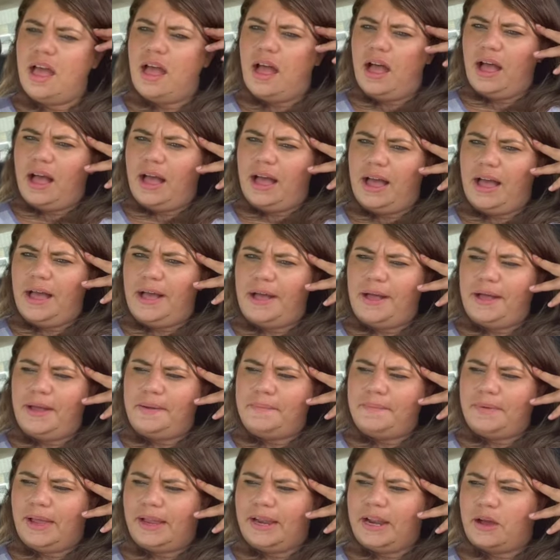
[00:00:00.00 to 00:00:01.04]

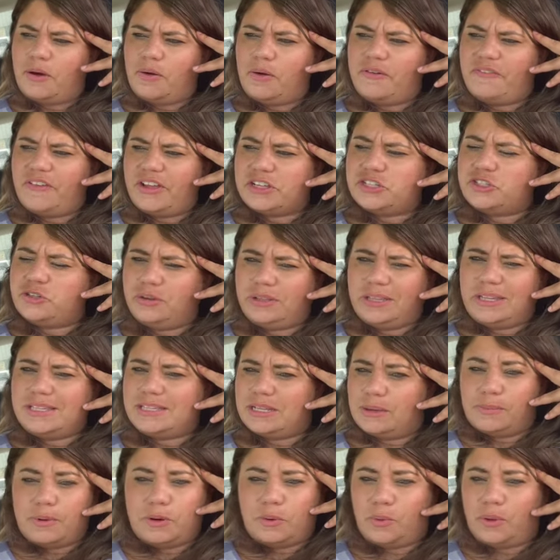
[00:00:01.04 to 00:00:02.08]
I know eventually
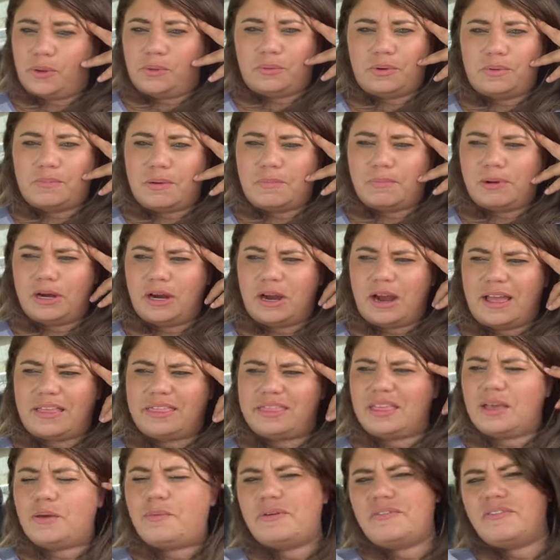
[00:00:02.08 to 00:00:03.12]
someone will remember her. I
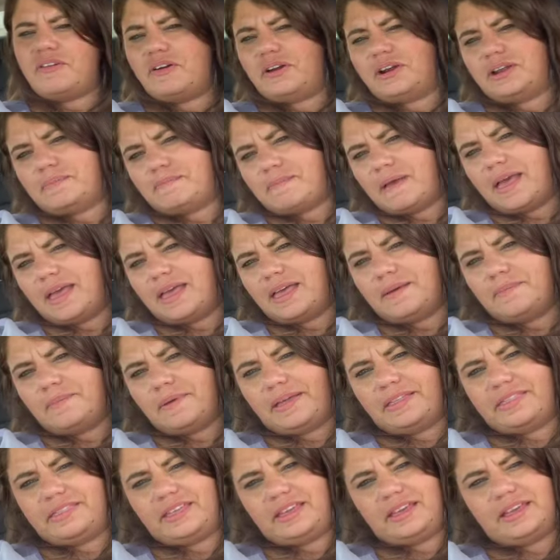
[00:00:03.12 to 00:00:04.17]
think we've already met him. I
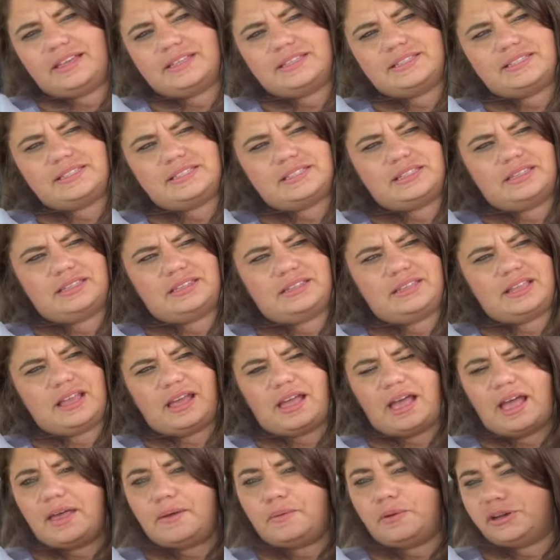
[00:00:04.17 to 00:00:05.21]
think it's a
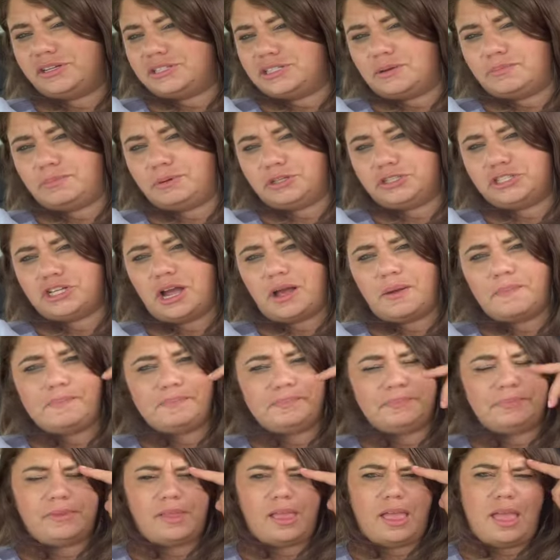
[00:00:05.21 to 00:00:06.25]
guy that works at a bookshop
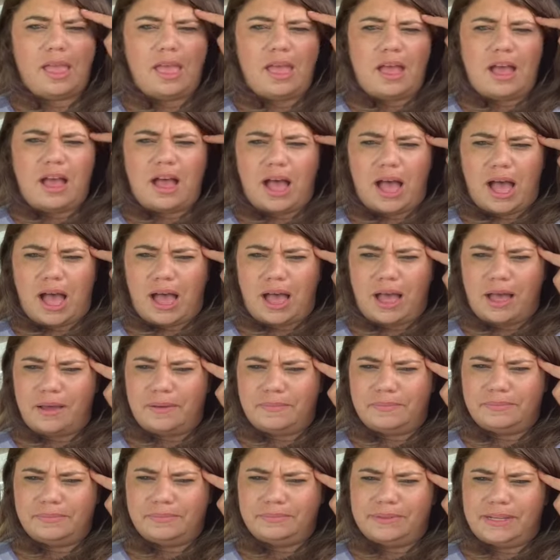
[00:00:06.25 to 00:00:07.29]

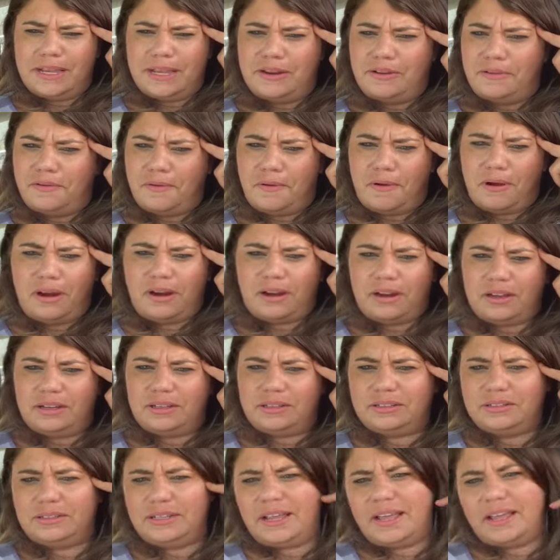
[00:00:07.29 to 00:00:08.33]
in New York
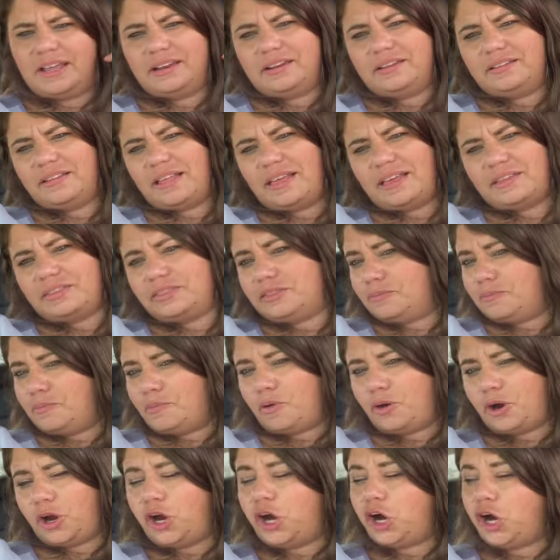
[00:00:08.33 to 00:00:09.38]
in like the
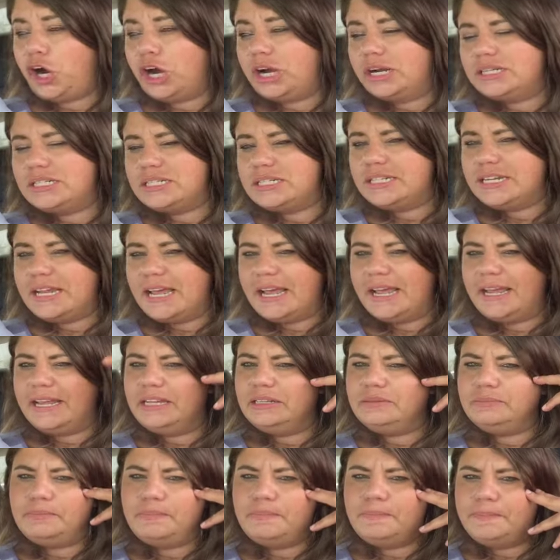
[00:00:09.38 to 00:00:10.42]
more current day.
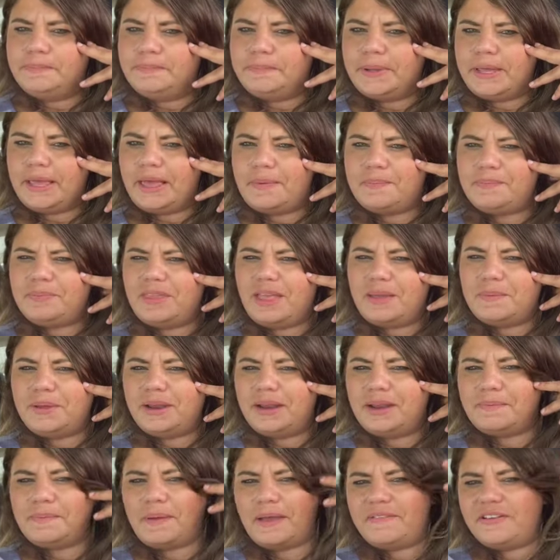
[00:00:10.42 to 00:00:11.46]
But yeah,
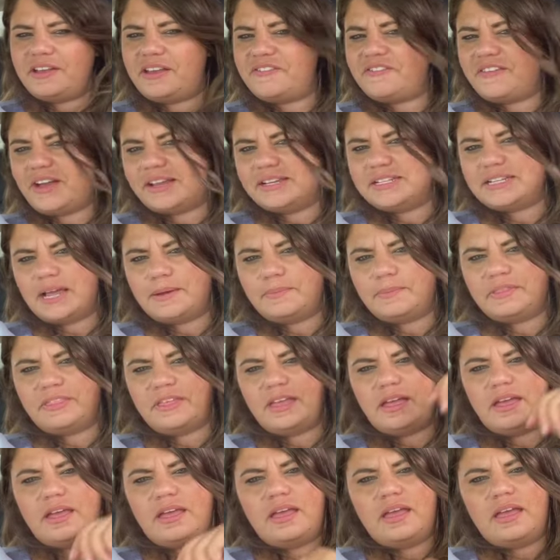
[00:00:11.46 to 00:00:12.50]
I'm having a fine time with
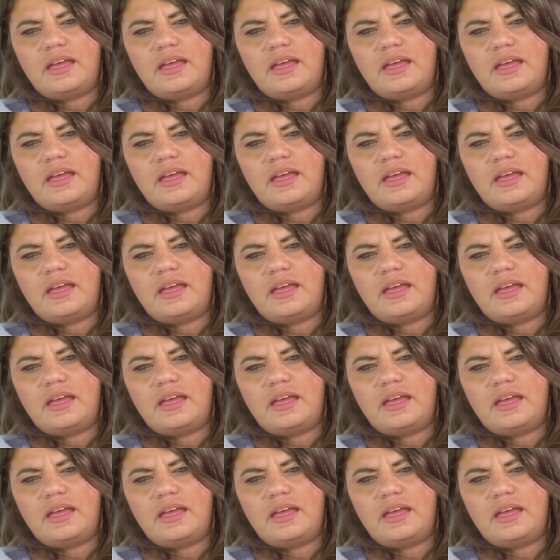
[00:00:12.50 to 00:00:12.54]
it.